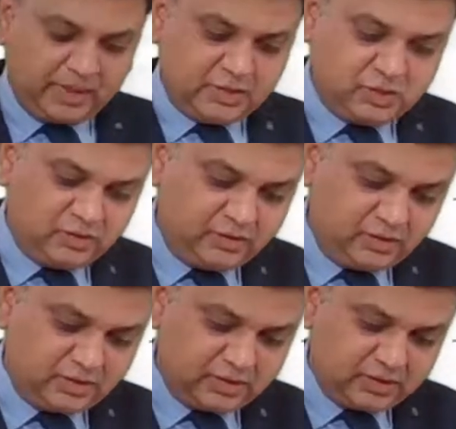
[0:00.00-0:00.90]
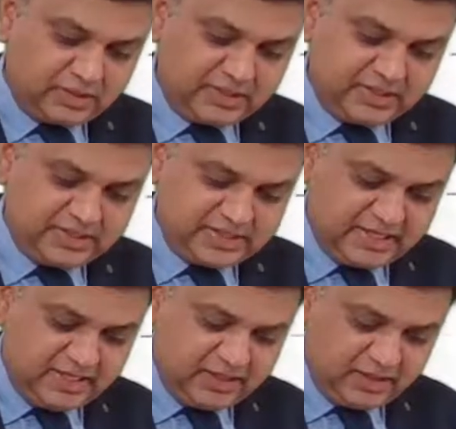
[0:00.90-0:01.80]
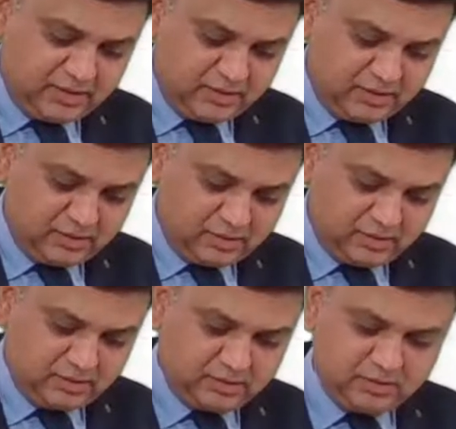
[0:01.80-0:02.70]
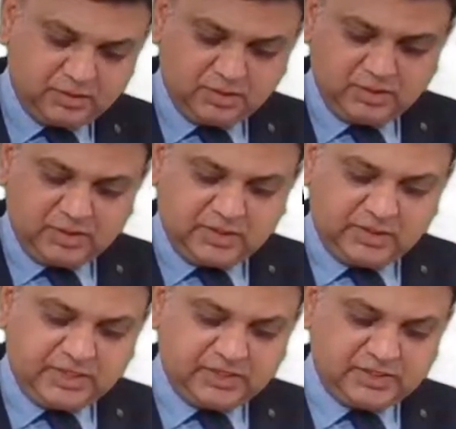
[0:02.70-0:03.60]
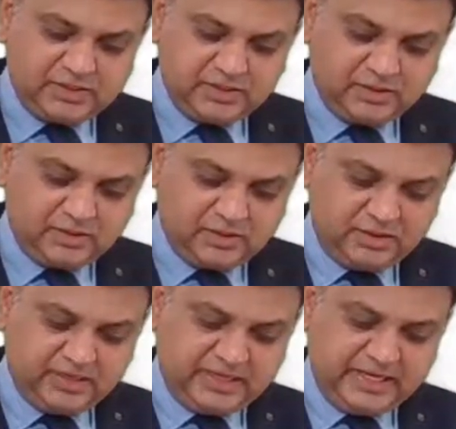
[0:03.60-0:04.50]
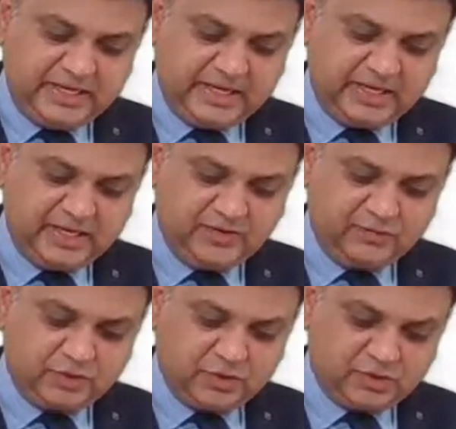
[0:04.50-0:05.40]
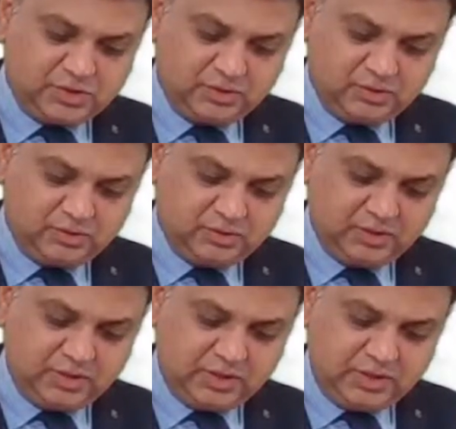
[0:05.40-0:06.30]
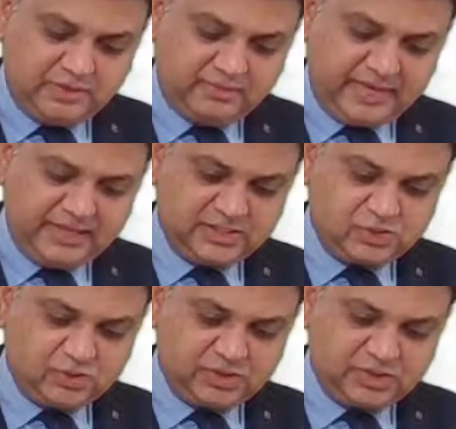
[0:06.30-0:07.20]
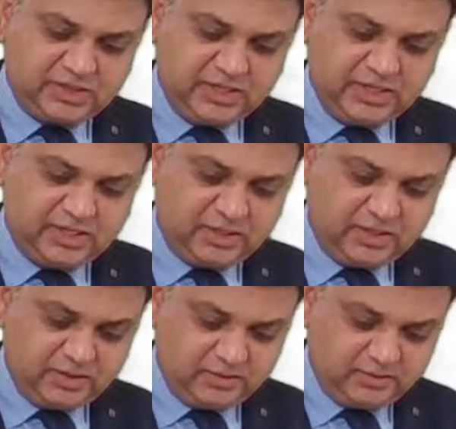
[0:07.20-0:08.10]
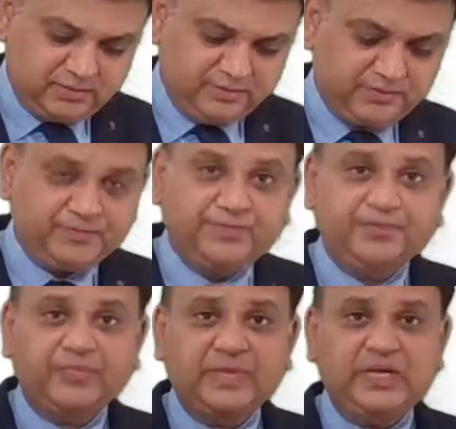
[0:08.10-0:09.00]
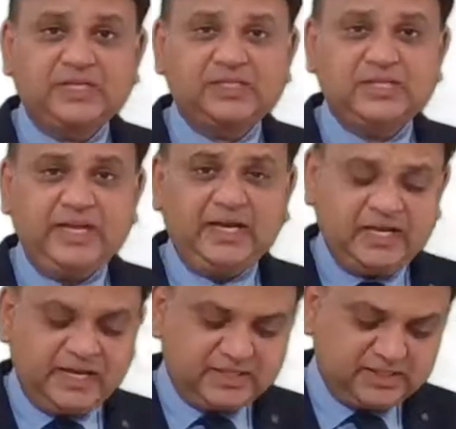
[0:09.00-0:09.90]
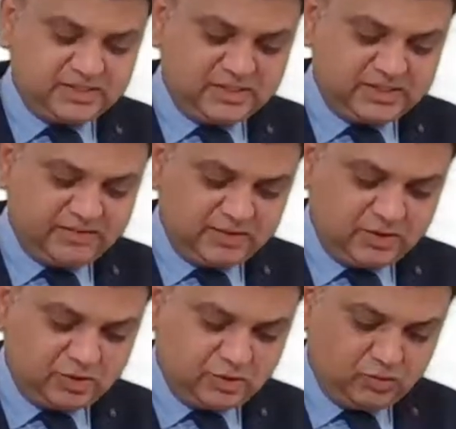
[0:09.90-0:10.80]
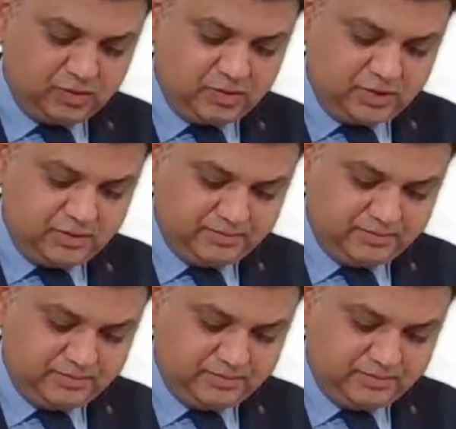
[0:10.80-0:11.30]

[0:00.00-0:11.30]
So in the second year, it is 10 lakh 84,000 minus 216,800. It is 8 lakh 67,200